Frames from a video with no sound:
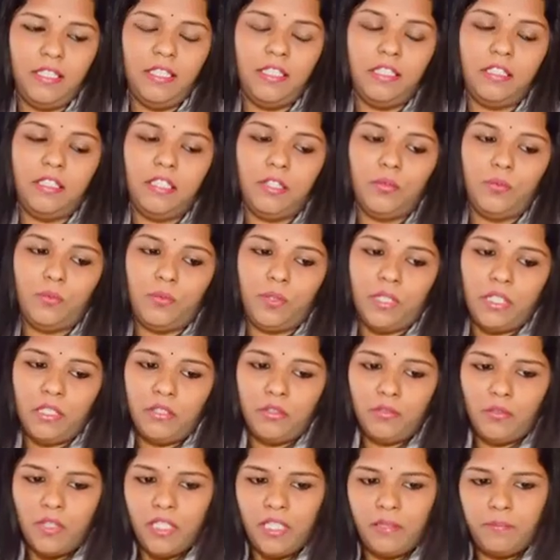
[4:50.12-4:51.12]
the
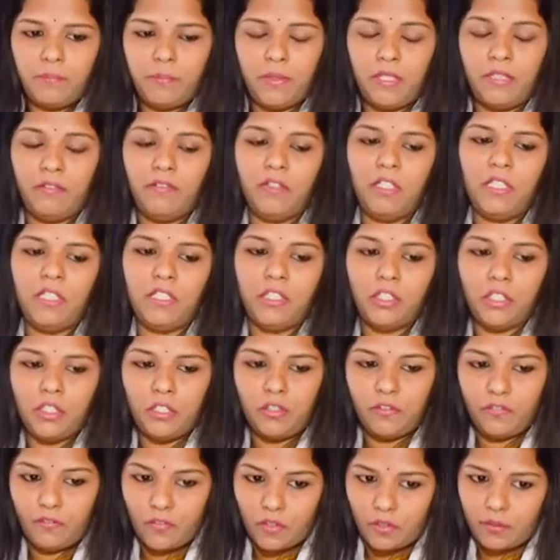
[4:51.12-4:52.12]
worldwide prevalence
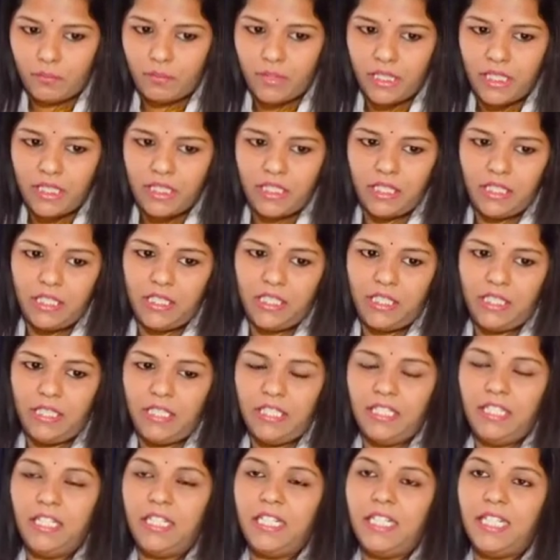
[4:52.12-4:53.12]
of obesity
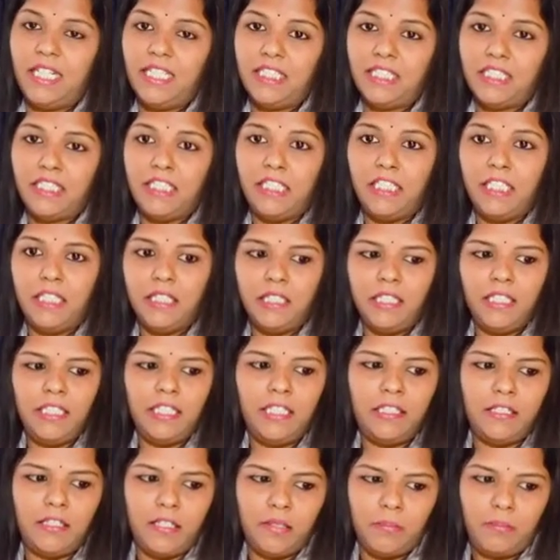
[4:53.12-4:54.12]
has nearly
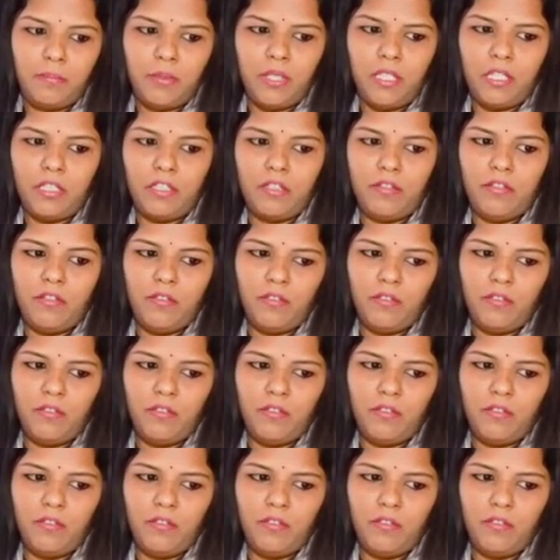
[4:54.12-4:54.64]
tripled